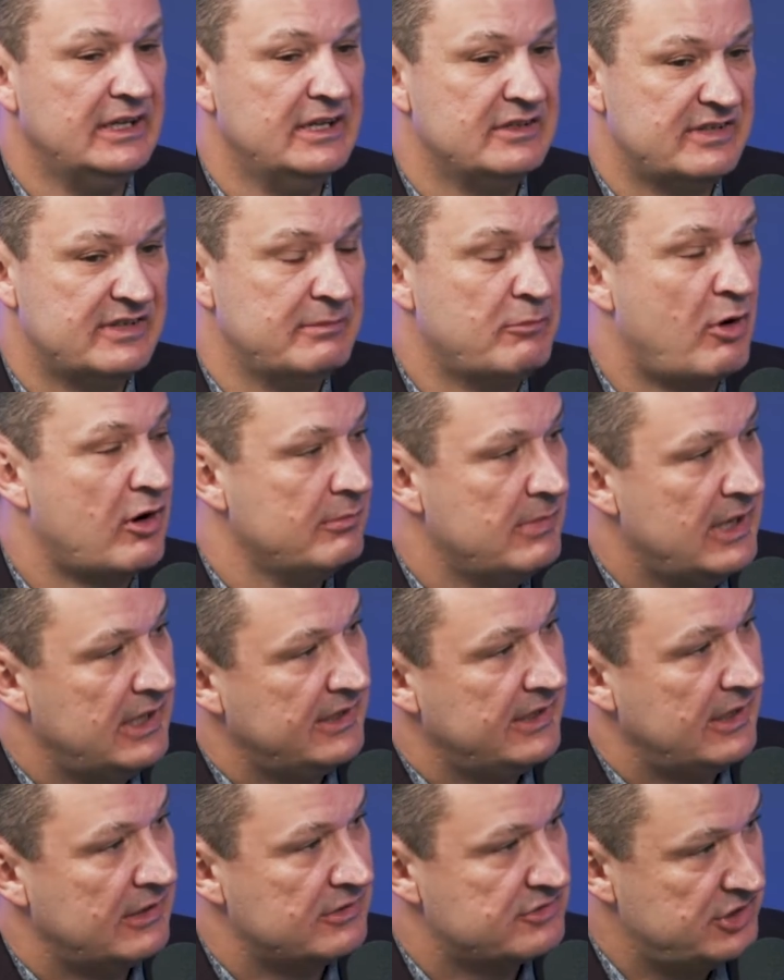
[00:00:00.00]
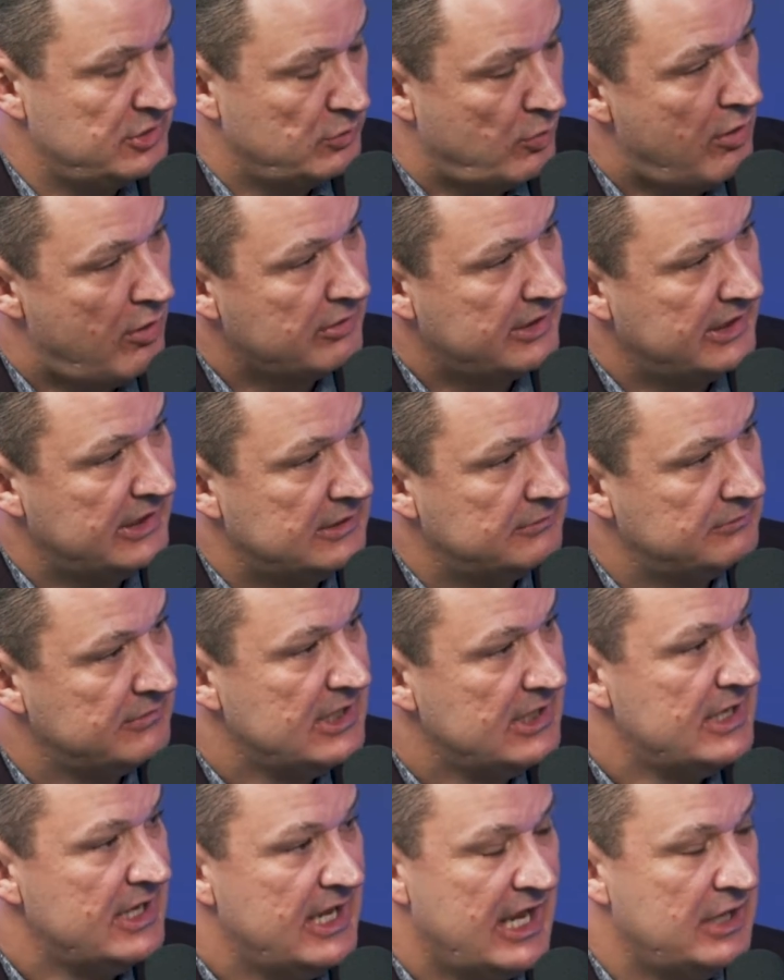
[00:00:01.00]
So they mark Medicare. So you walk in
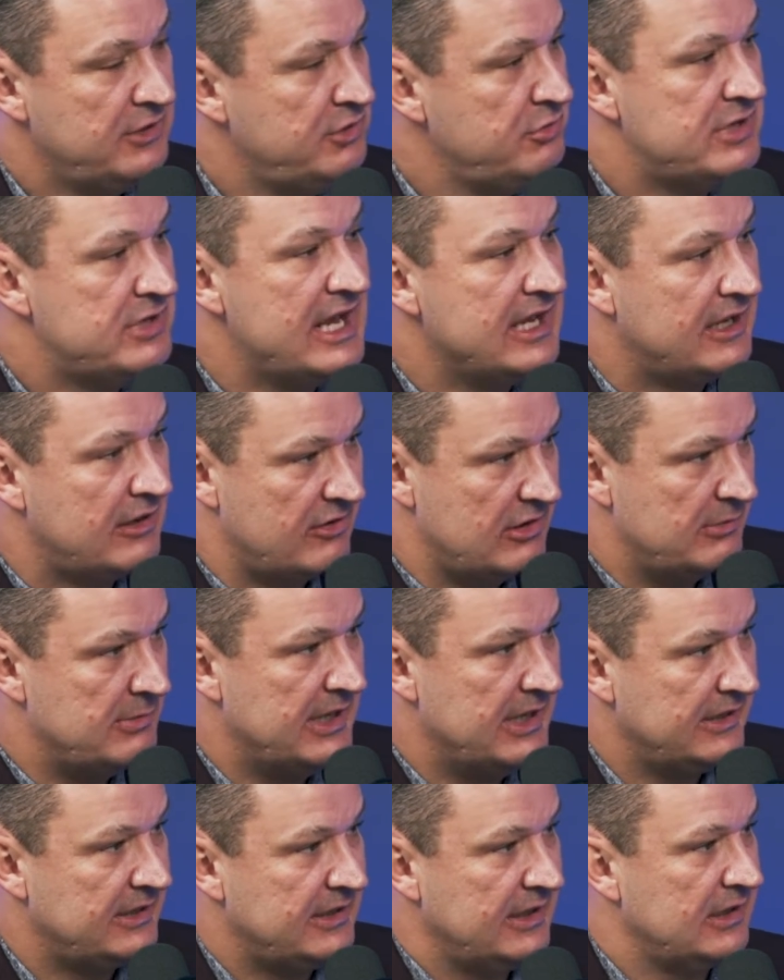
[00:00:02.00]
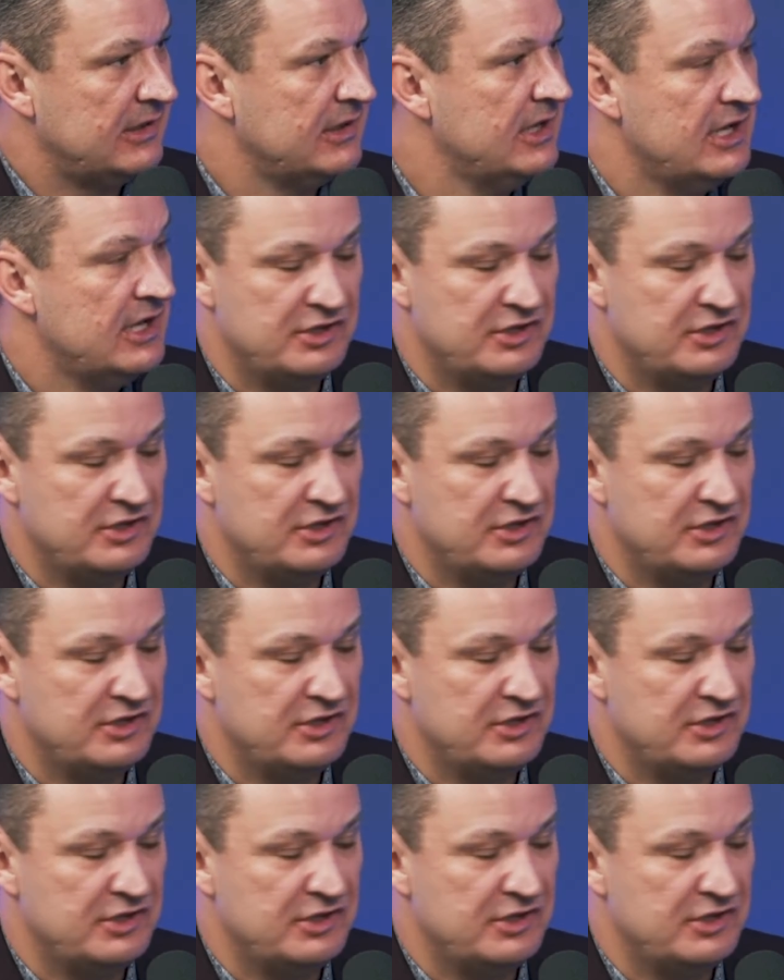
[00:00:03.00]
and you take care of their Medicare.